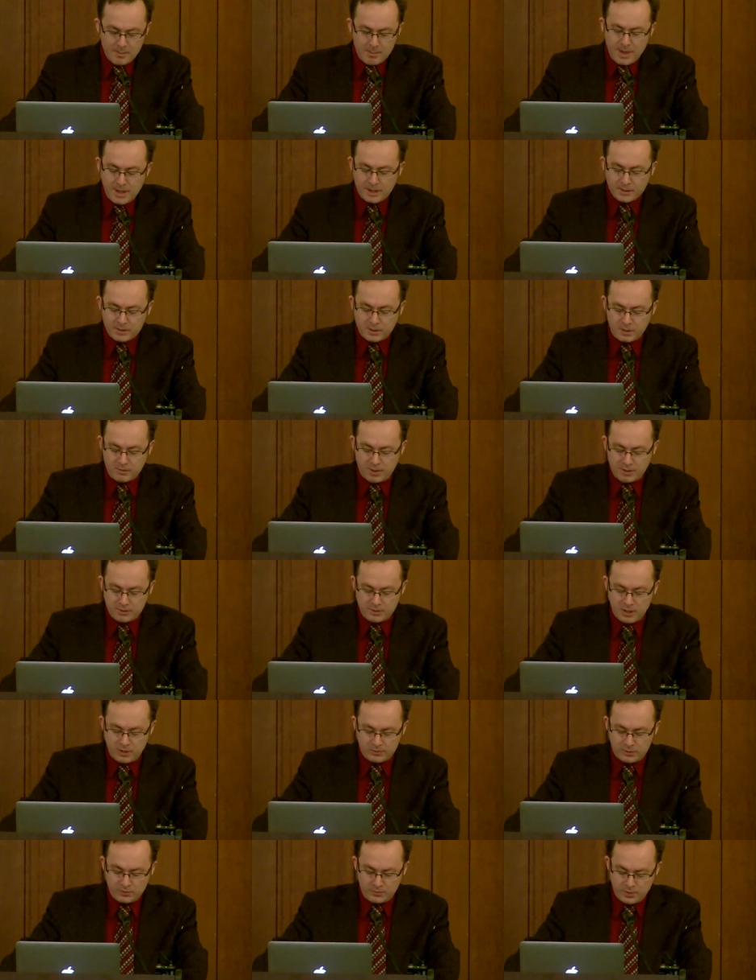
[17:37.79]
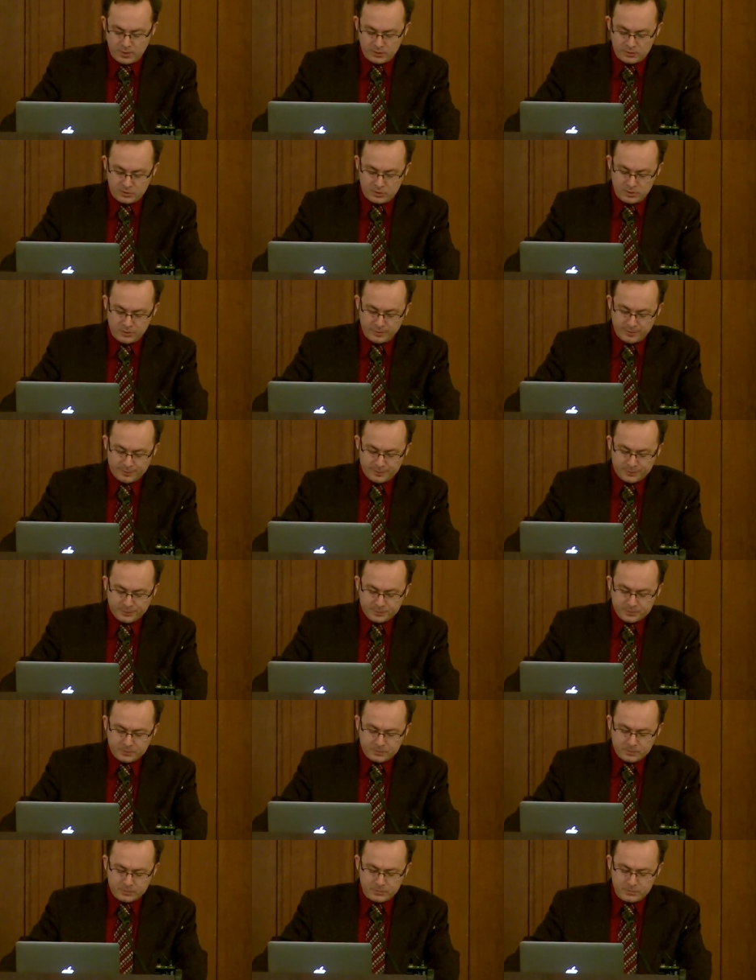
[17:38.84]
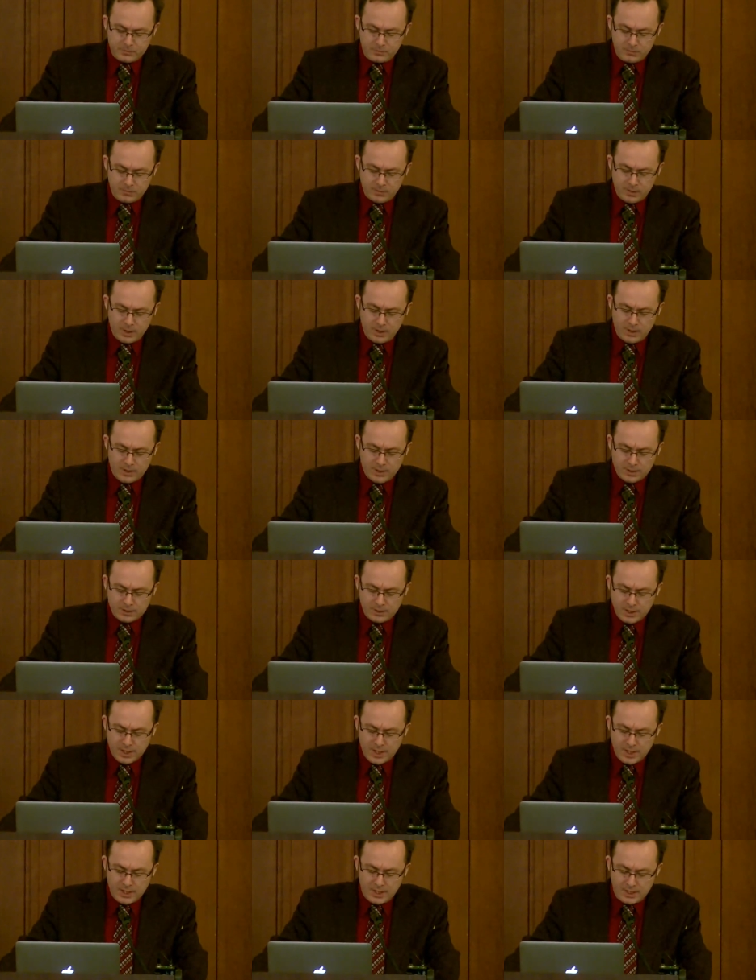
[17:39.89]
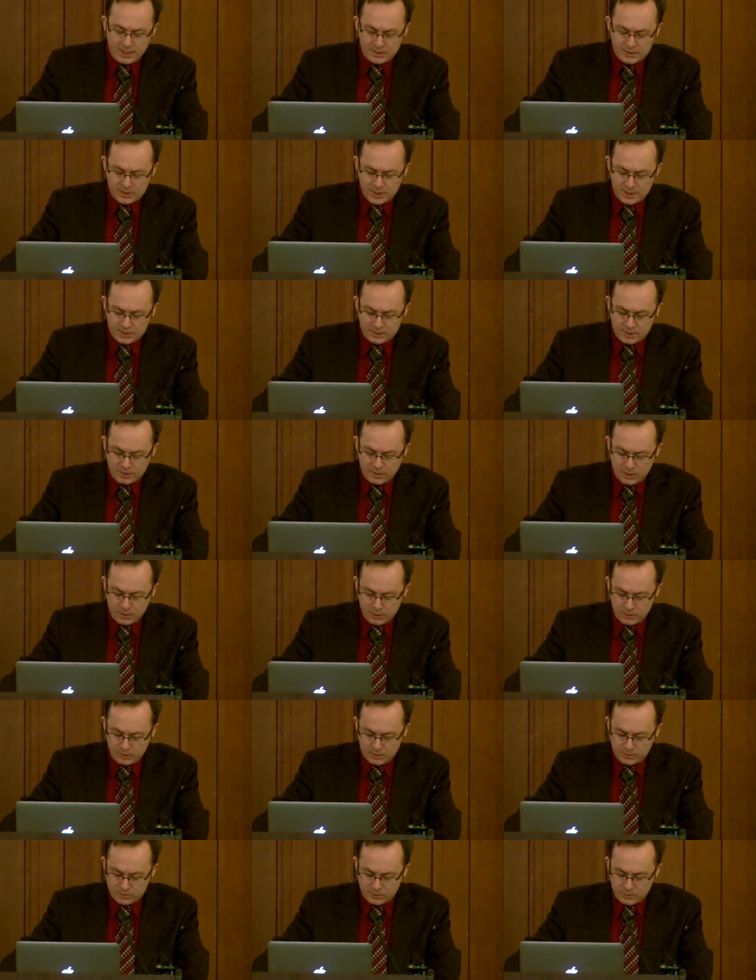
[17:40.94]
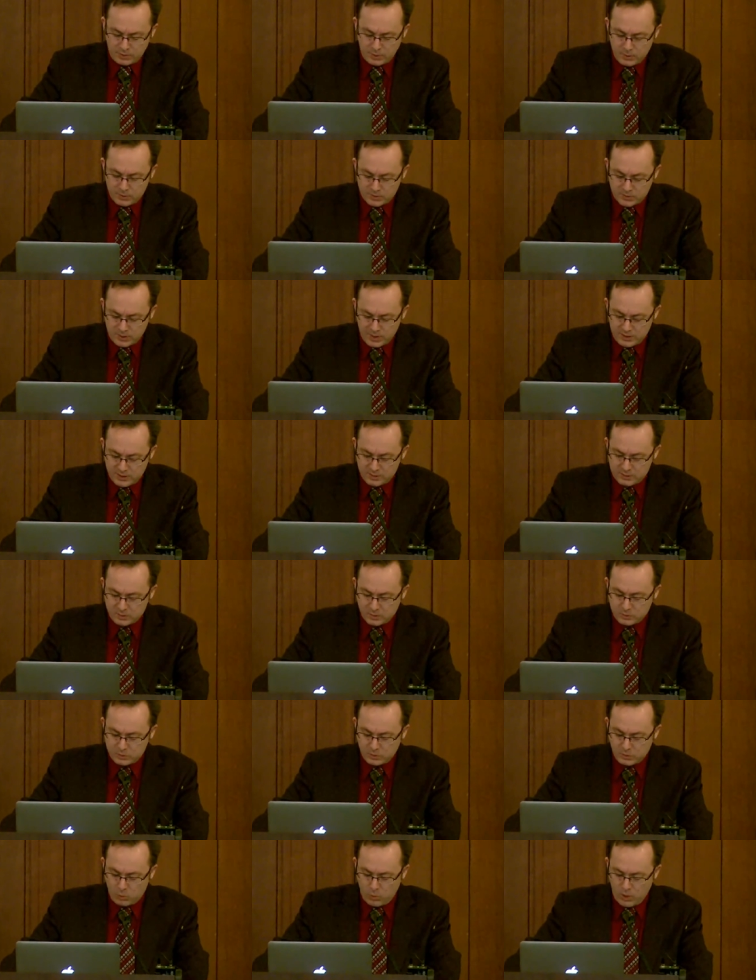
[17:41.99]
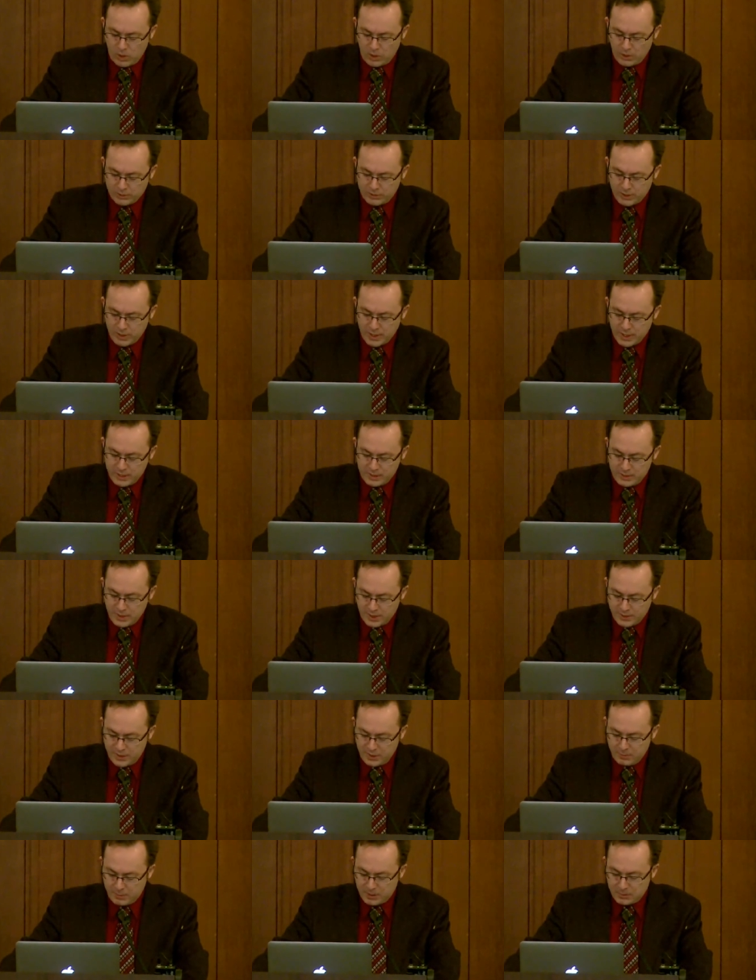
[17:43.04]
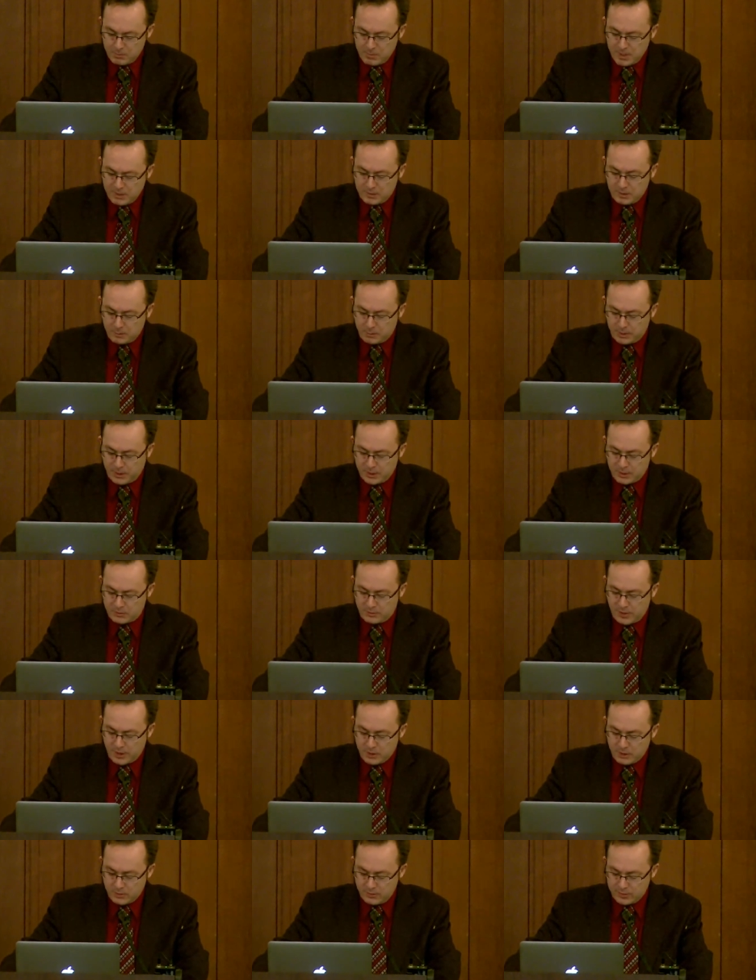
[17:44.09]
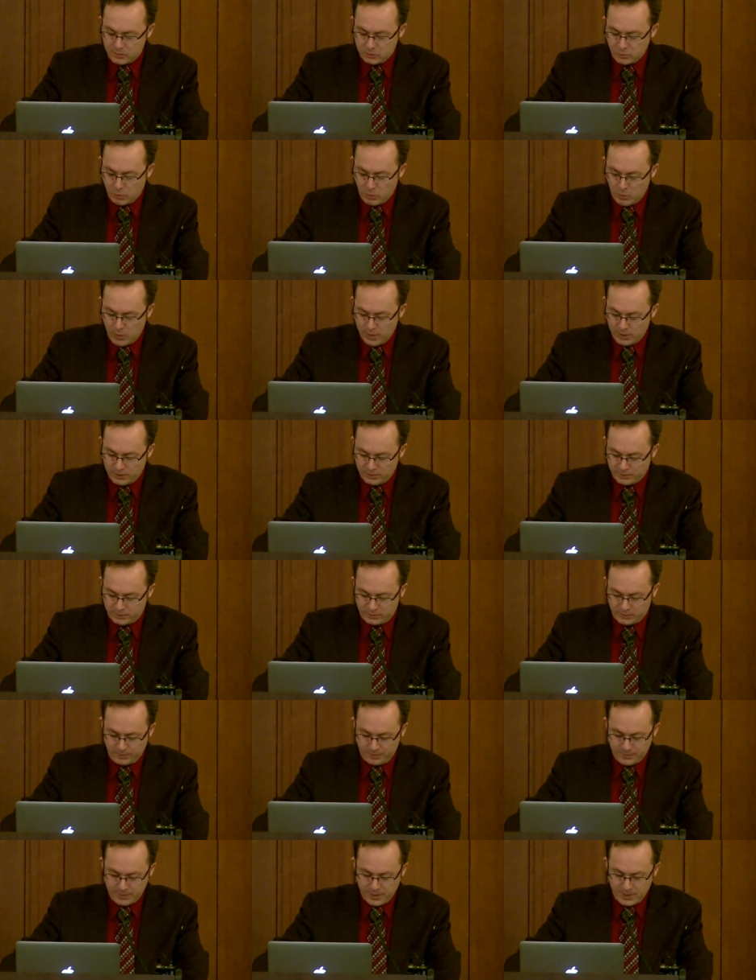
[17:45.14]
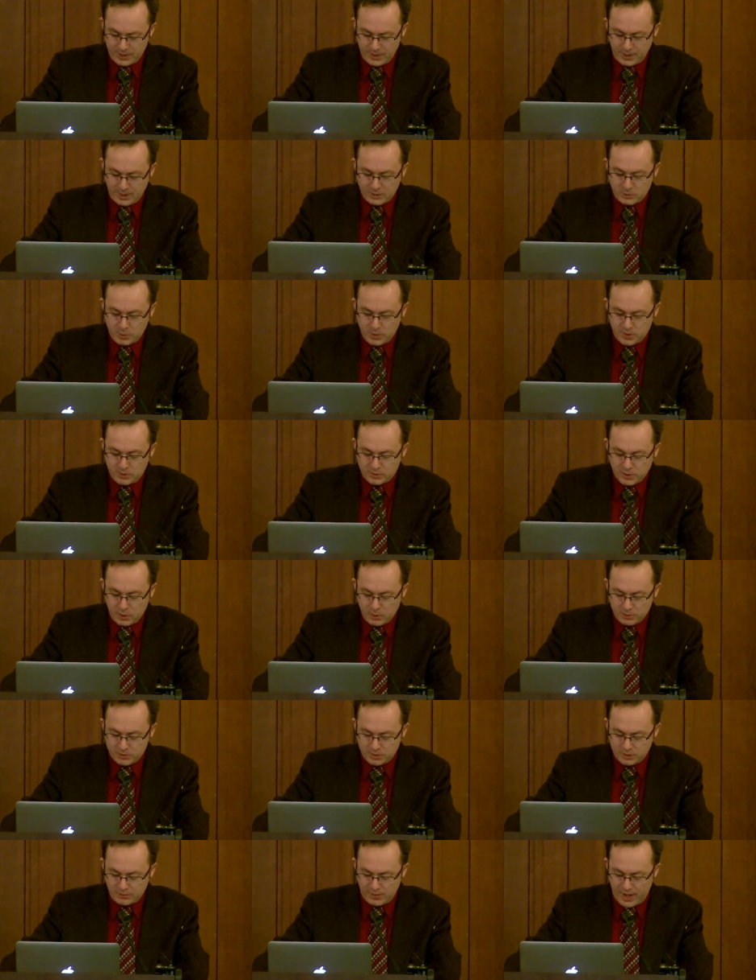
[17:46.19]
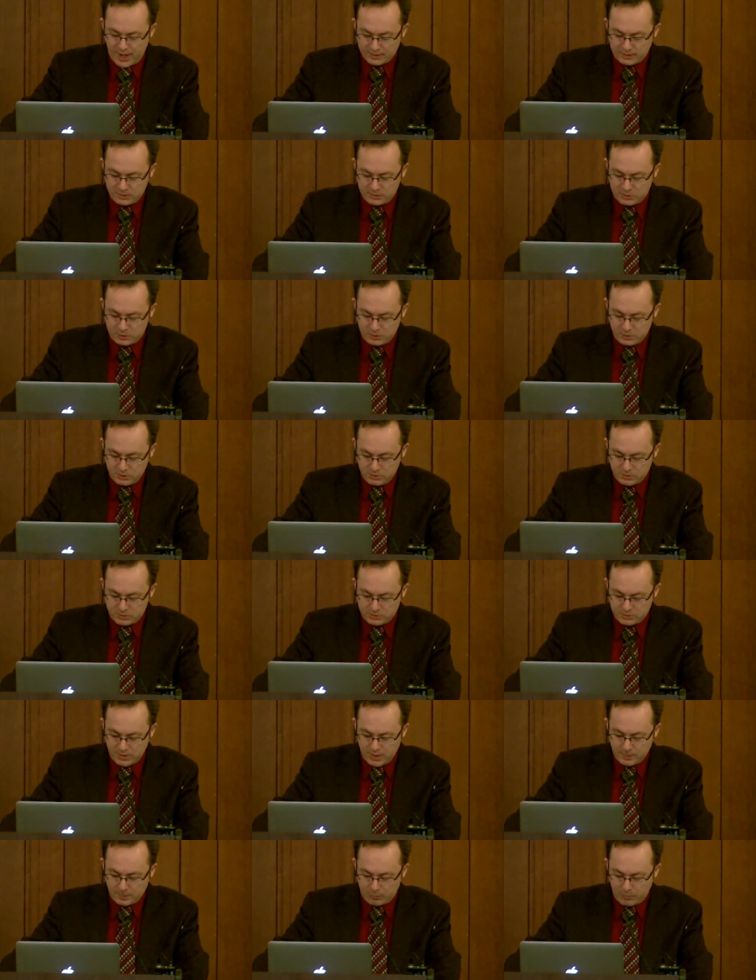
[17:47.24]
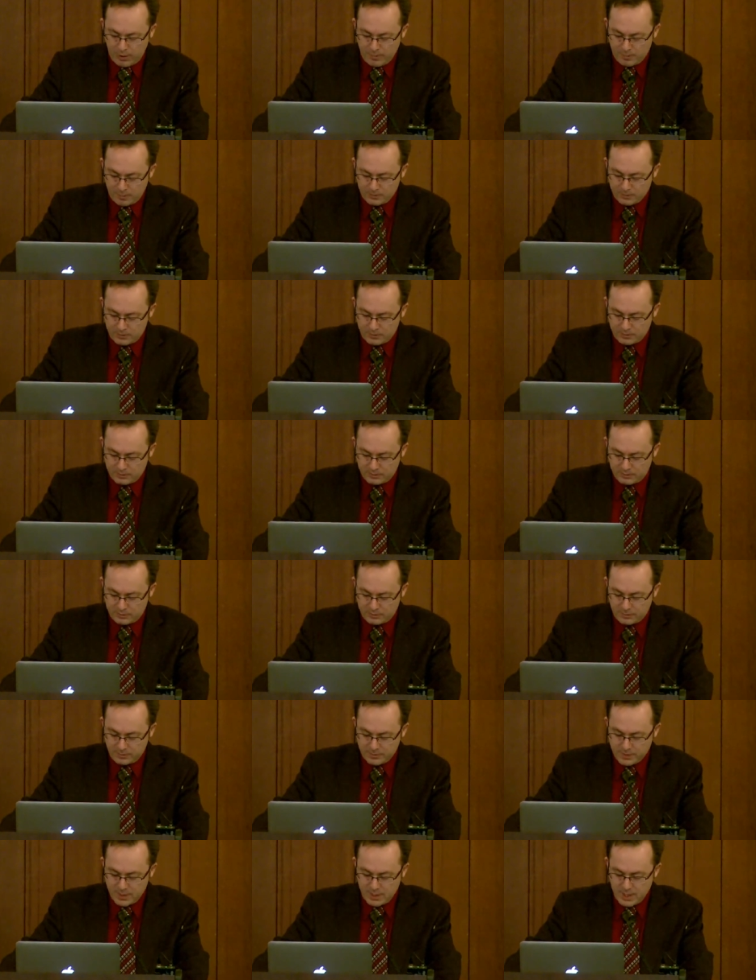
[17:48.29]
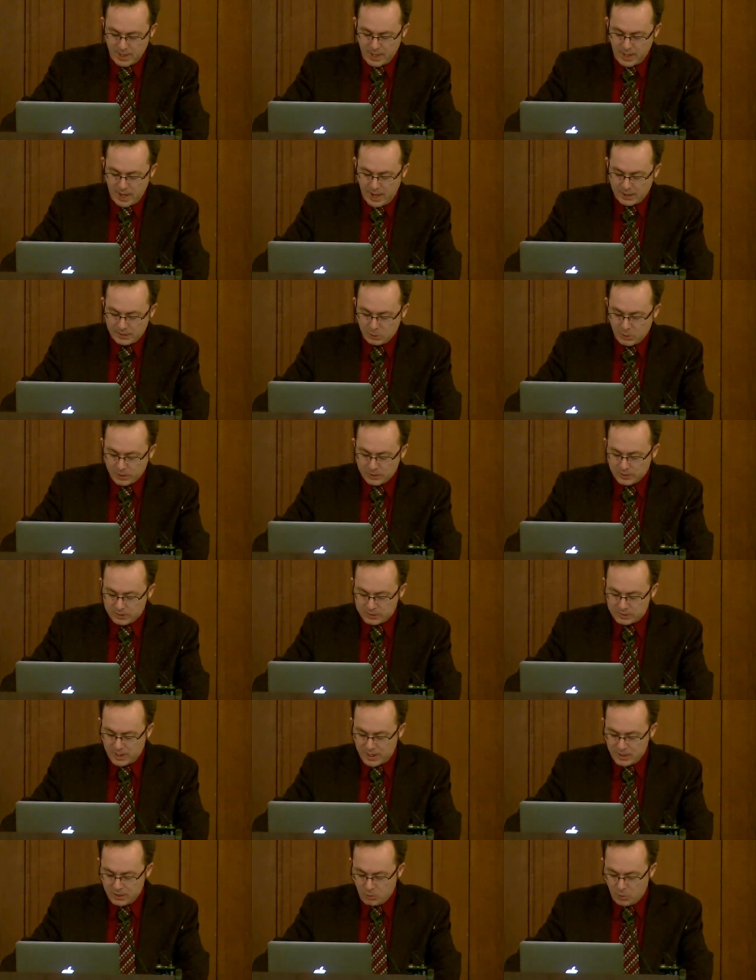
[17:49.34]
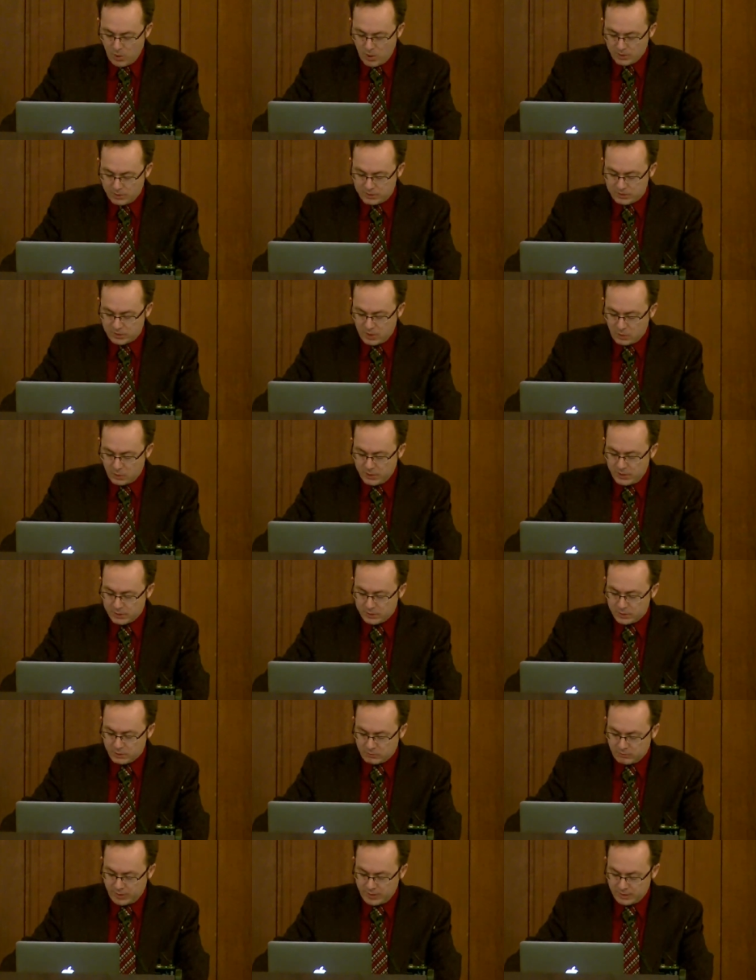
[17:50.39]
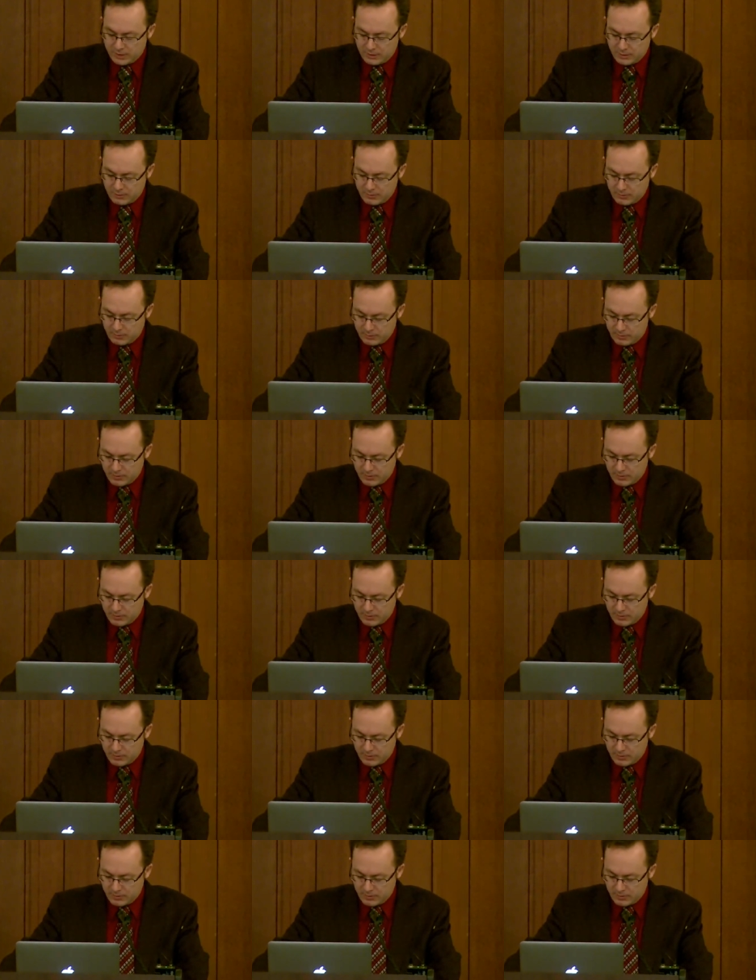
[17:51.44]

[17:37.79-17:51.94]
MacIntyre writes in After Virtue that aesthetes are those who see in the social world nothing but a meeting place for individual wills, each with its own set of attitudes and preferences, and who understand the world solely as an arena